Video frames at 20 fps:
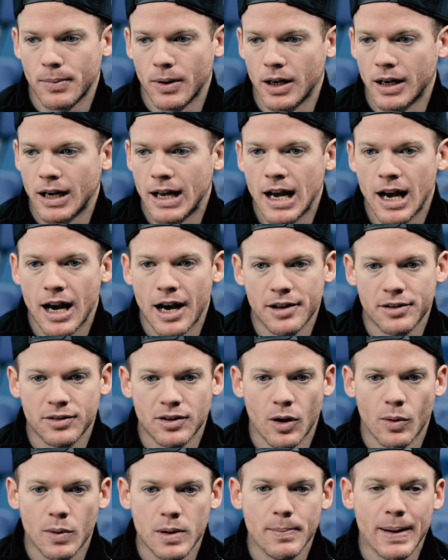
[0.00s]
but I
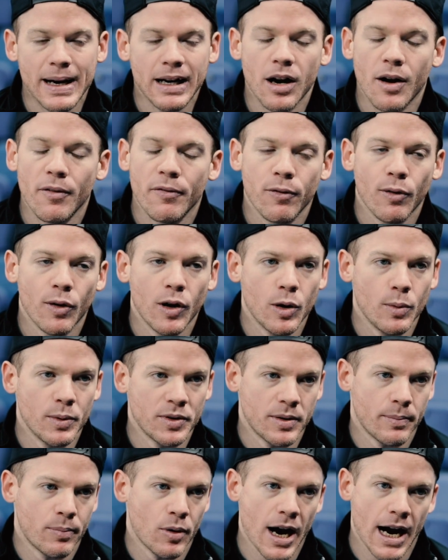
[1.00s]
thought we made up for it
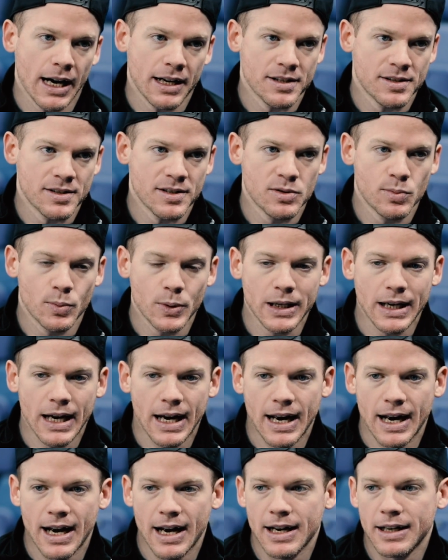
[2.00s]
with the practices we
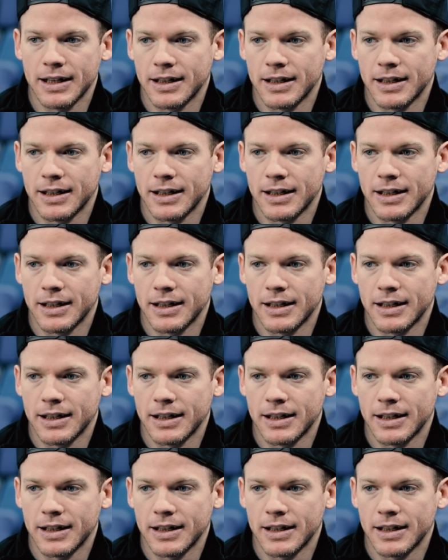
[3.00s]
had,